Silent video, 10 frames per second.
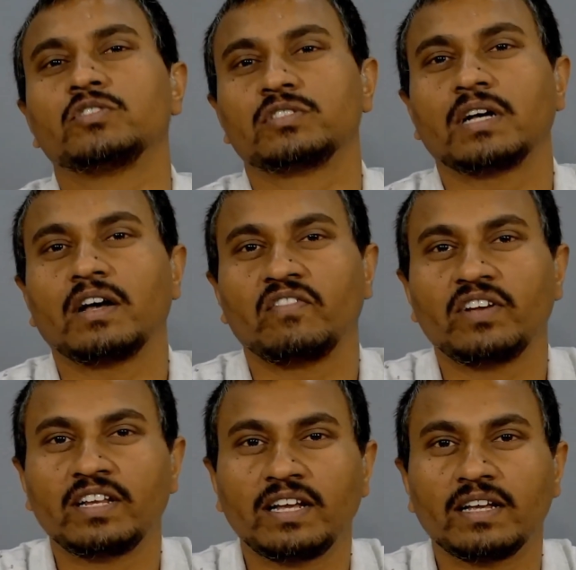are
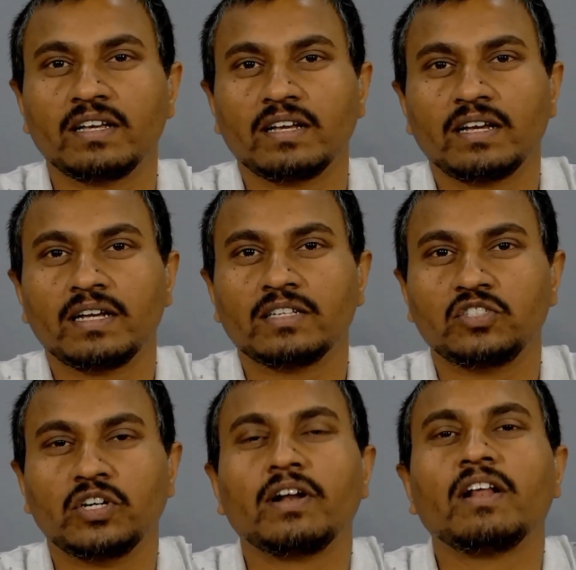a
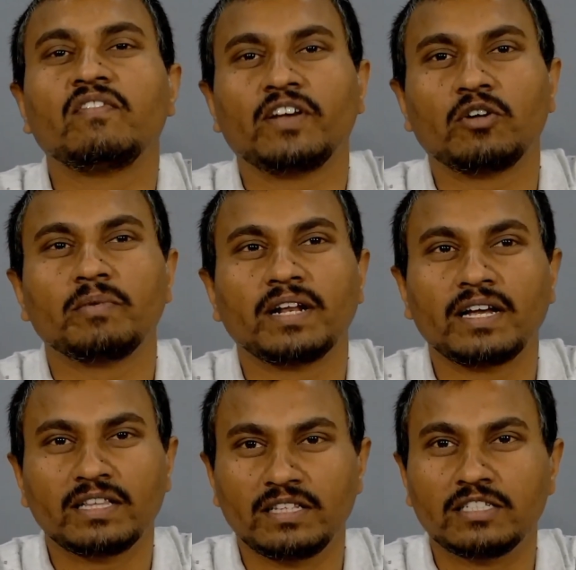general phenomena
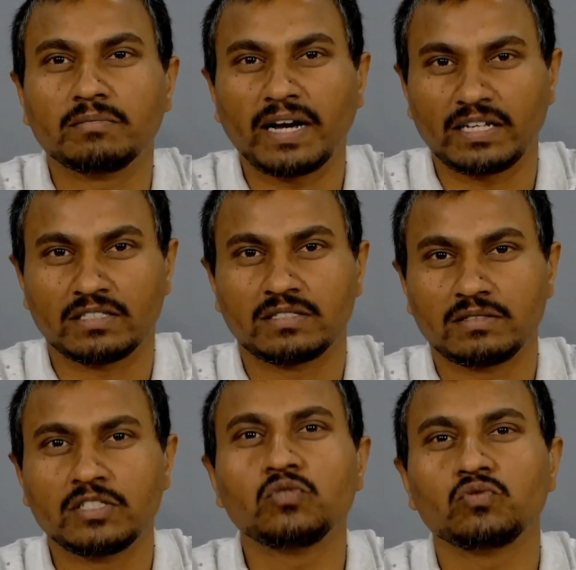in these mines
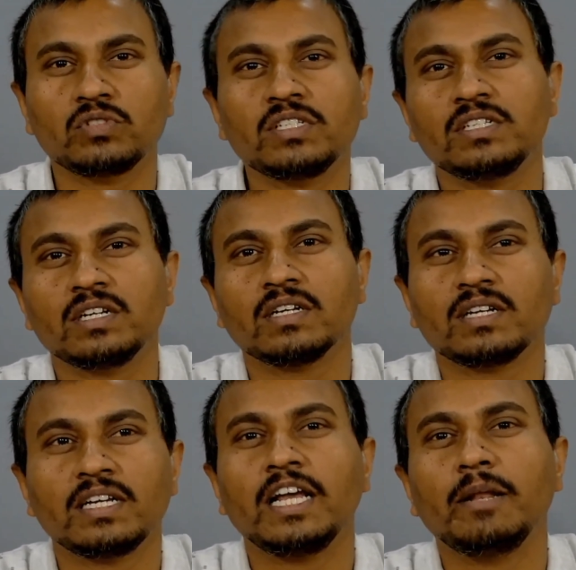due to the
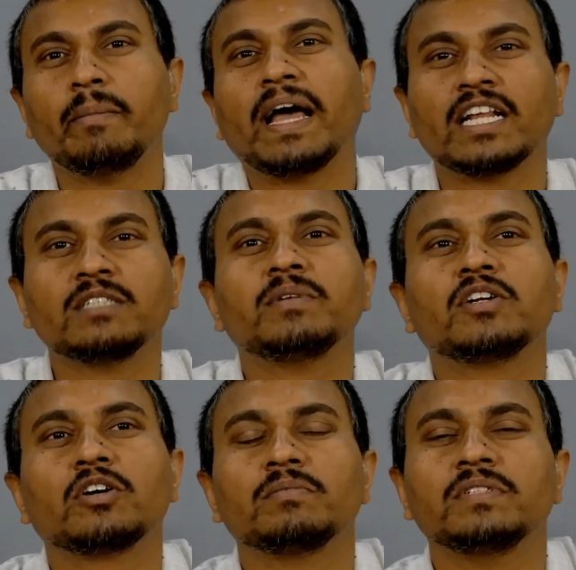ill management
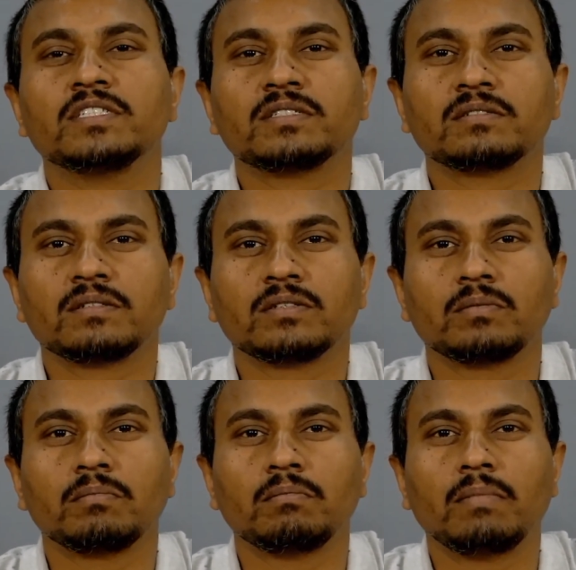of these
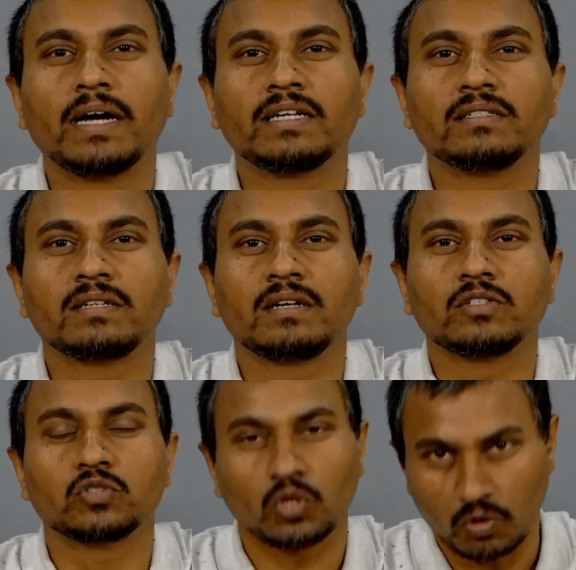mine
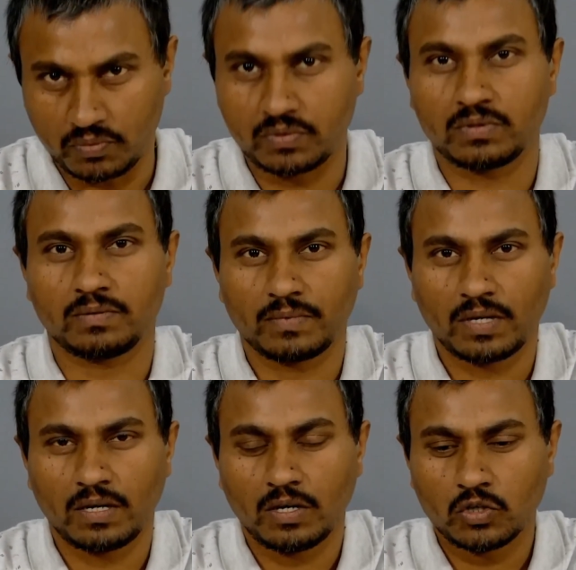slopes.
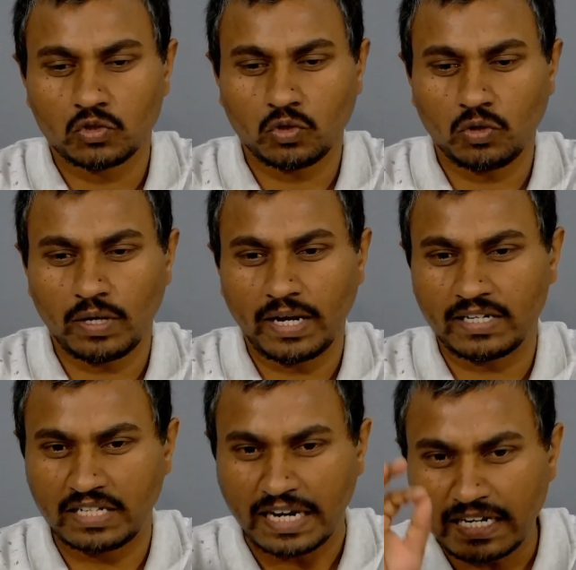So
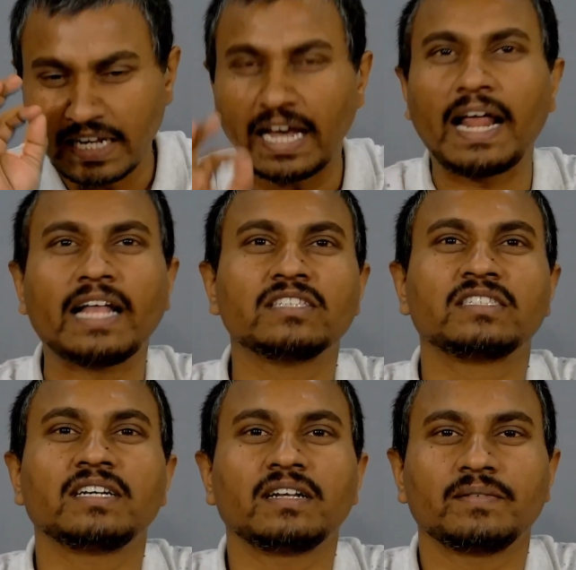a technical answer,